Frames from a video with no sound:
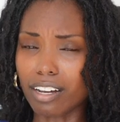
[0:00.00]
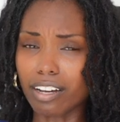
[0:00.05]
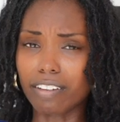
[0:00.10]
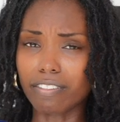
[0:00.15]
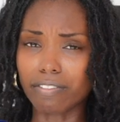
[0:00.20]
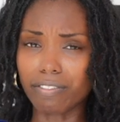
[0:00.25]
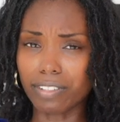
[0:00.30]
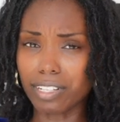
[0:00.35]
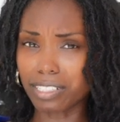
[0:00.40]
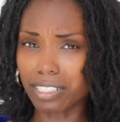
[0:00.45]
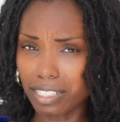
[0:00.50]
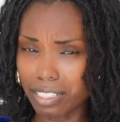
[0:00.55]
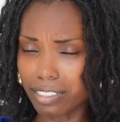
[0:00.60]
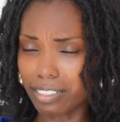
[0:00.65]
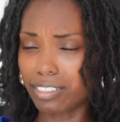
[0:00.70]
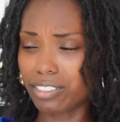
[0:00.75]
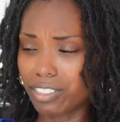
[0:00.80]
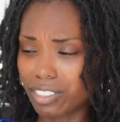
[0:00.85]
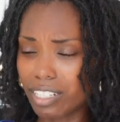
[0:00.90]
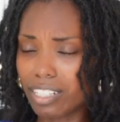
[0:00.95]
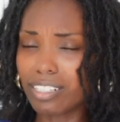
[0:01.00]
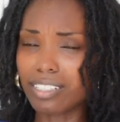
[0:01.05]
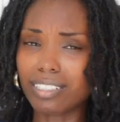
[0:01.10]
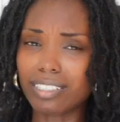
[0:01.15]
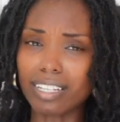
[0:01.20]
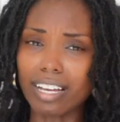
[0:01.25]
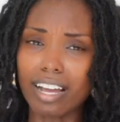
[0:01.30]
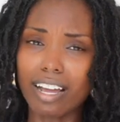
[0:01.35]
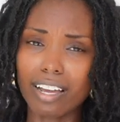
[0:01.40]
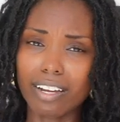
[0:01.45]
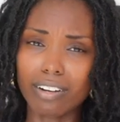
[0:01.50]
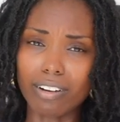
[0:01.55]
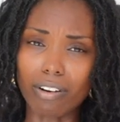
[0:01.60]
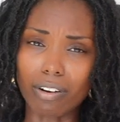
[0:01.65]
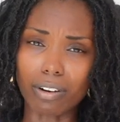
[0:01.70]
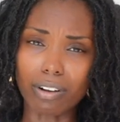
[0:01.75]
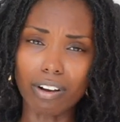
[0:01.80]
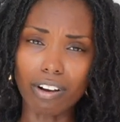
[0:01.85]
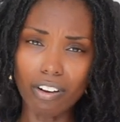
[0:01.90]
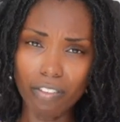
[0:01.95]
conflict is a genocide
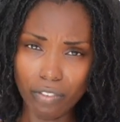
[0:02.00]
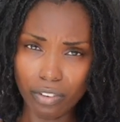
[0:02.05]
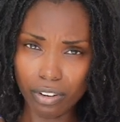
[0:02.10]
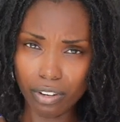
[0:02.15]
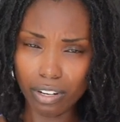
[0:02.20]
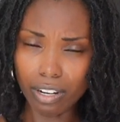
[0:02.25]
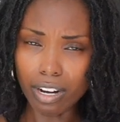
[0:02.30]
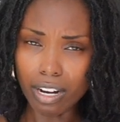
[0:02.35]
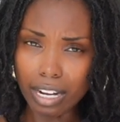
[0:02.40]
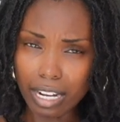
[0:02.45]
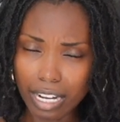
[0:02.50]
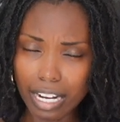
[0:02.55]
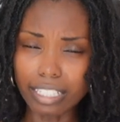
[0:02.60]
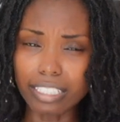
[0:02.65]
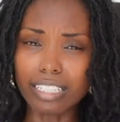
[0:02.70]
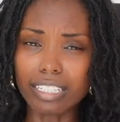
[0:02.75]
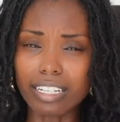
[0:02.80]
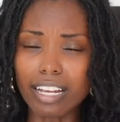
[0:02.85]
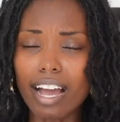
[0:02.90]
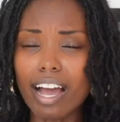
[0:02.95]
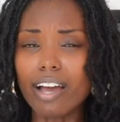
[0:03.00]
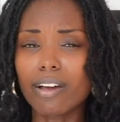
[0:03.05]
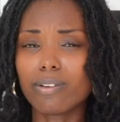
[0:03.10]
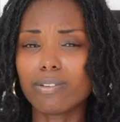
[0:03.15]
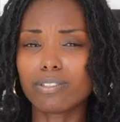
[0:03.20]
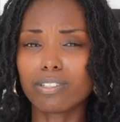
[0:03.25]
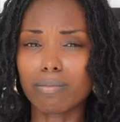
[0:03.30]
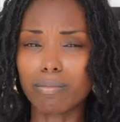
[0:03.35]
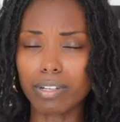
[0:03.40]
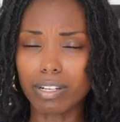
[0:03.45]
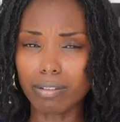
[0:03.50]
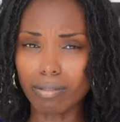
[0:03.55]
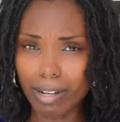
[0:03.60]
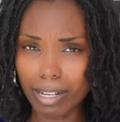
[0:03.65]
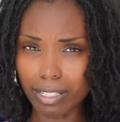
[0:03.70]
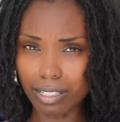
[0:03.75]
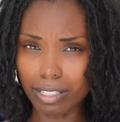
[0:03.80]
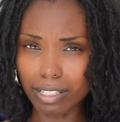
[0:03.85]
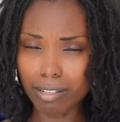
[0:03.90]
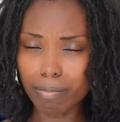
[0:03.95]
or call for Netanyahu to be
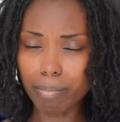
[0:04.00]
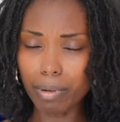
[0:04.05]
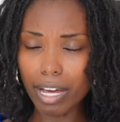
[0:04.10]
arrested.